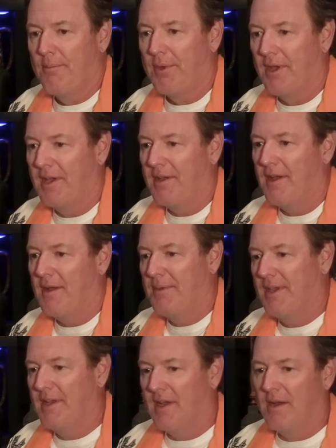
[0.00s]
but I
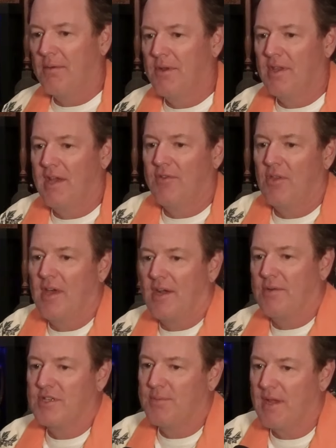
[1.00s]
mean, I really have a
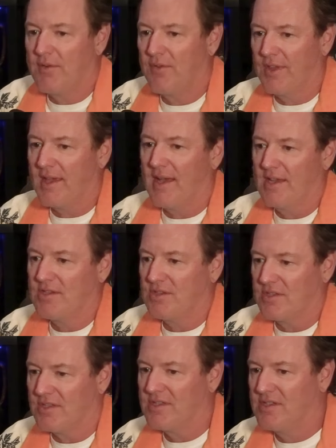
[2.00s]
lot of respect for the guys that
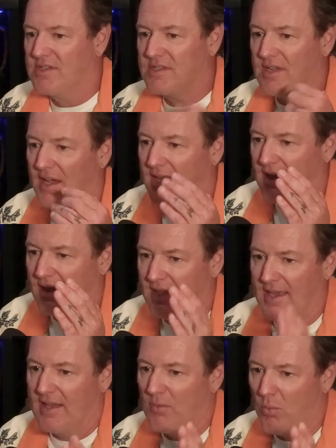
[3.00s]
just stuck
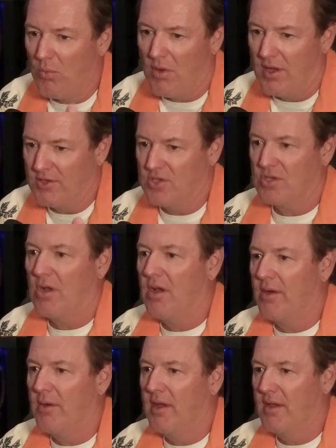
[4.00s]
in one
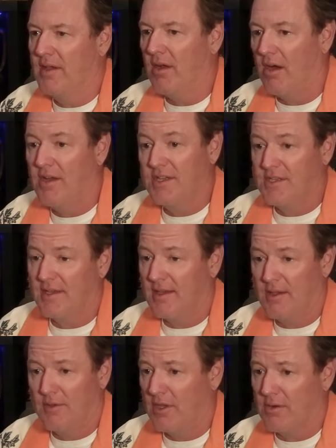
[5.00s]
genre. And
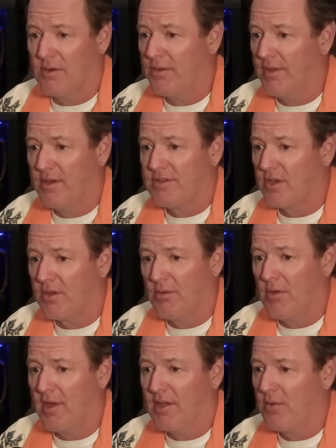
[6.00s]
honestly, in the early years of
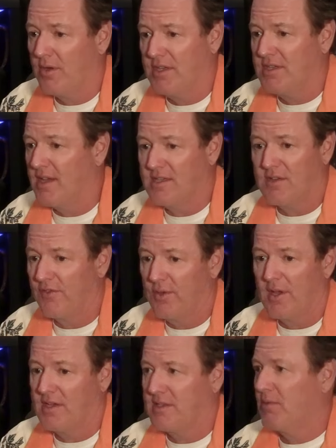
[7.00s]
Guru, I criticized a
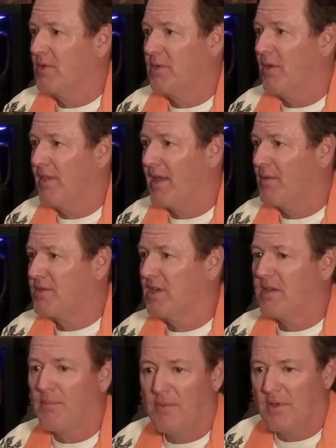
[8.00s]
few guys that were doing that. I was
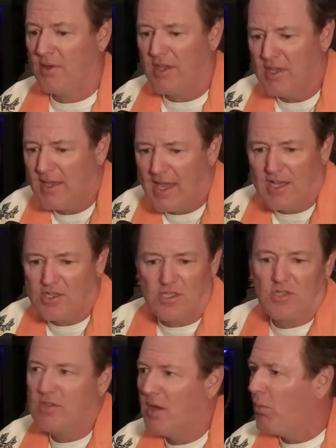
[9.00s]
like, you can't
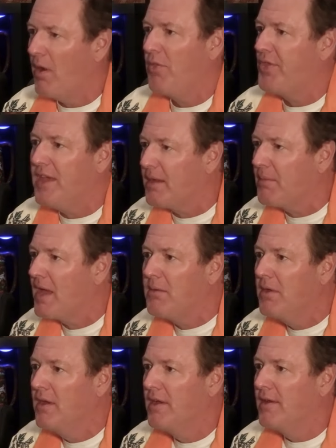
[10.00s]
just do that one thing,
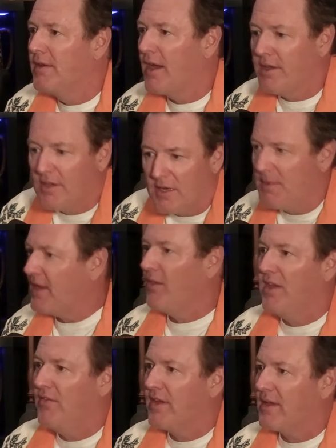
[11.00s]
man. How are you going to make
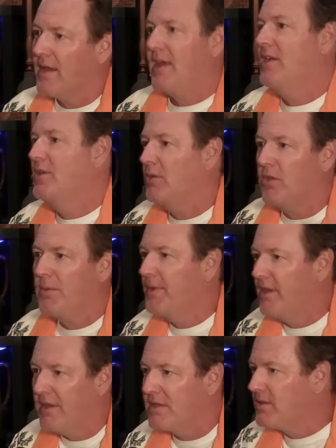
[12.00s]
a living? You got to do a little
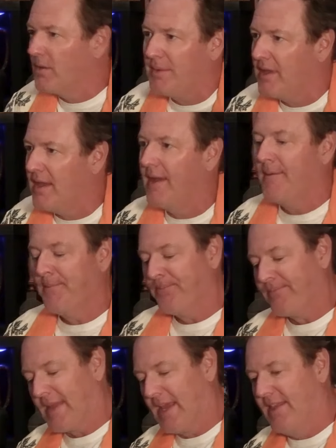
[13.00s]
bit of this, a little bit of that.
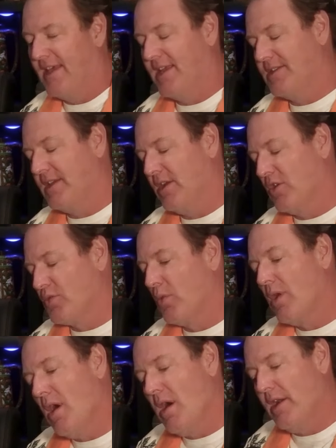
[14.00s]
And then as the years
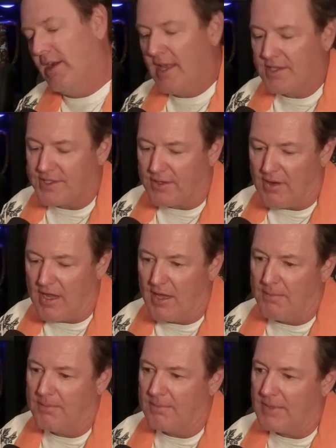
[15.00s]
went on and
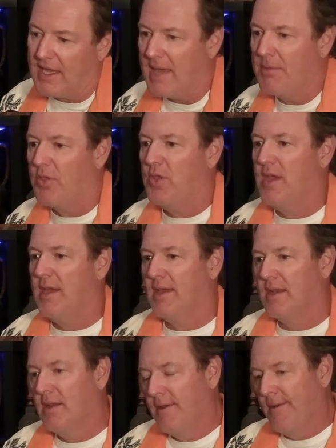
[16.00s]
Instagram became a
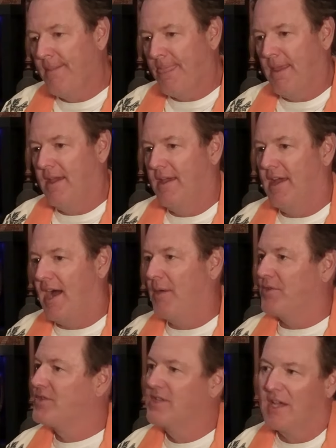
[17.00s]
thing, and
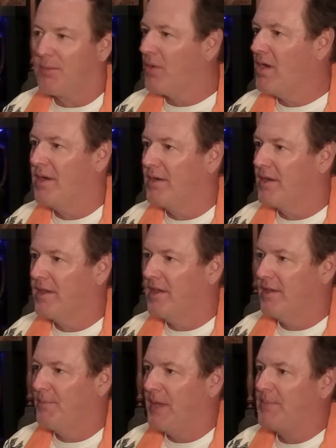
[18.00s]
I was dead wrong.
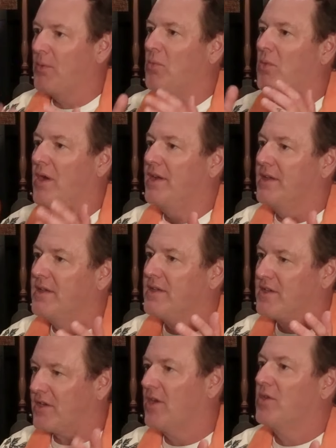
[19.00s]
Eh, people
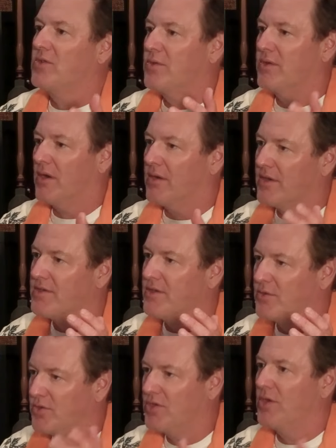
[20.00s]
wanted to go to an
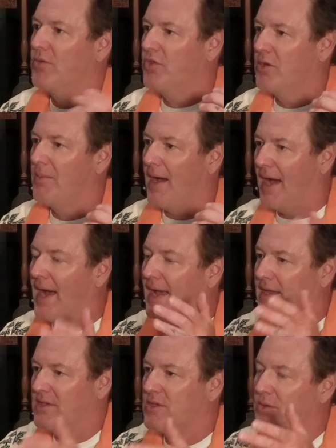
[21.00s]
artist who showed them,
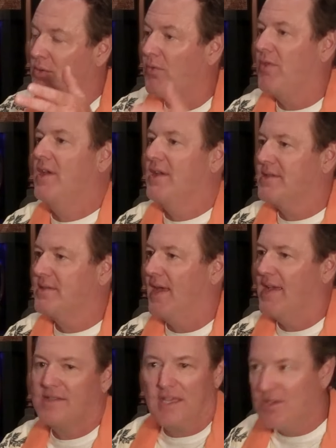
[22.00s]
I do this,
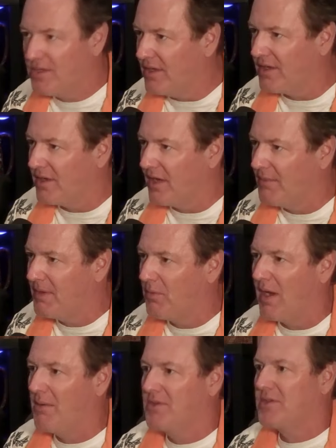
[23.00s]
as they should. I
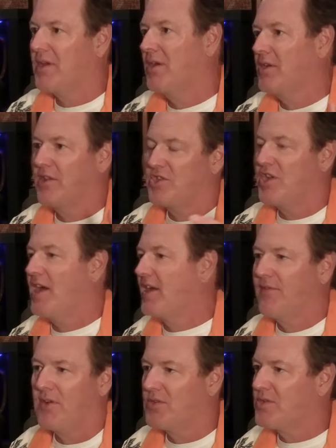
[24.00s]
mean, why would you go to the
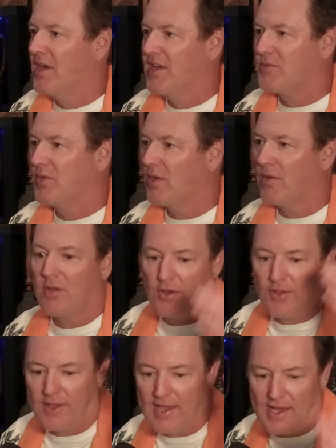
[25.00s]
jack of all trades when you can go
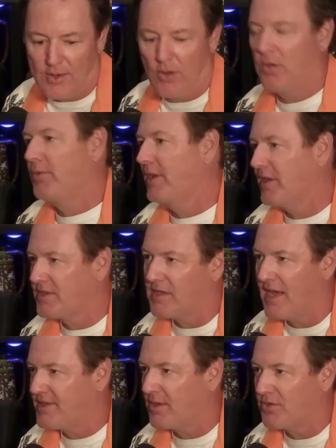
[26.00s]
to the guy who only does
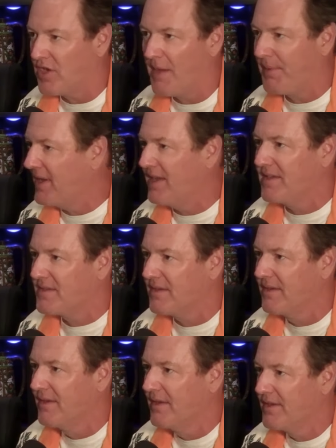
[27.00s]
classical Japanese
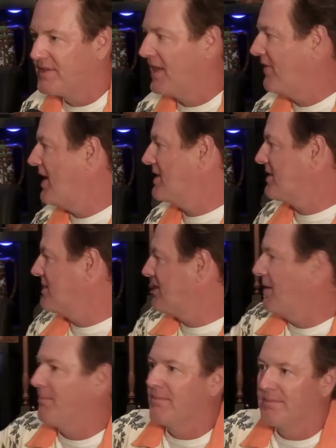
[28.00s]
instead of asking
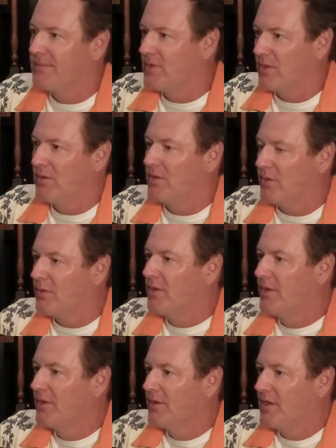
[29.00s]
some dude who
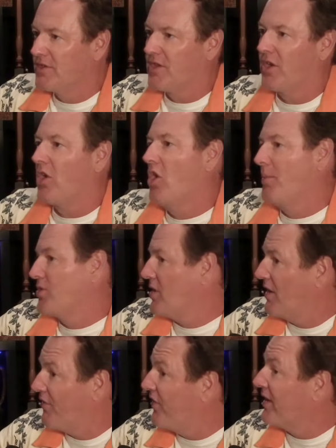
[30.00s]
is going to go home and
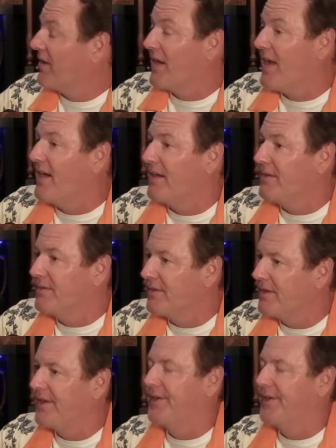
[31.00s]
try to figure it out, you